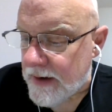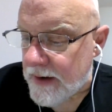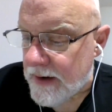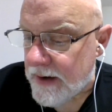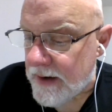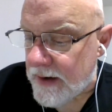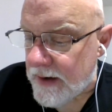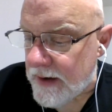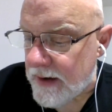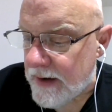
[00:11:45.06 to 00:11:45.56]

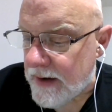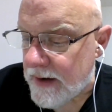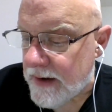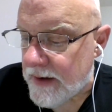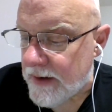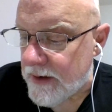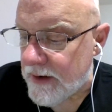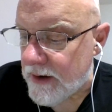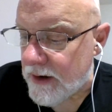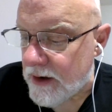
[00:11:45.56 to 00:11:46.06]

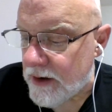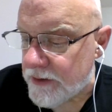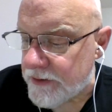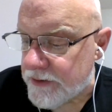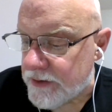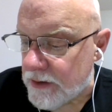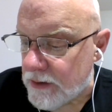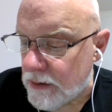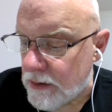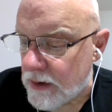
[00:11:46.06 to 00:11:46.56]
Uh,
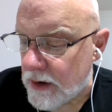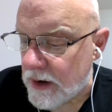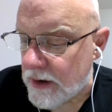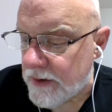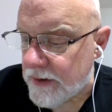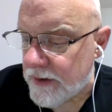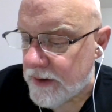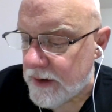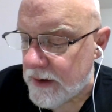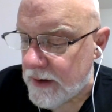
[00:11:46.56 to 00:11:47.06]
also,
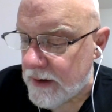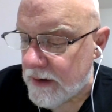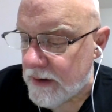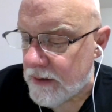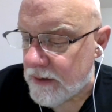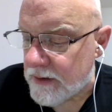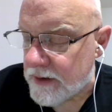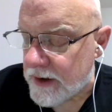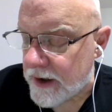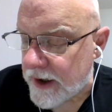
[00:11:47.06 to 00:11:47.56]

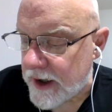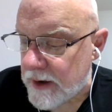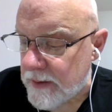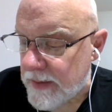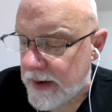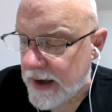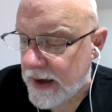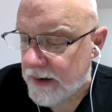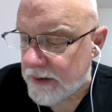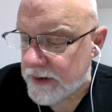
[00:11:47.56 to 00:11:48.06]
they're talking
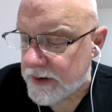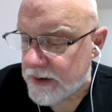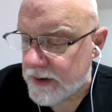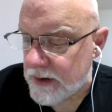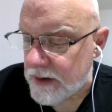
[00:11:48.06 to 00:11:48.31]
about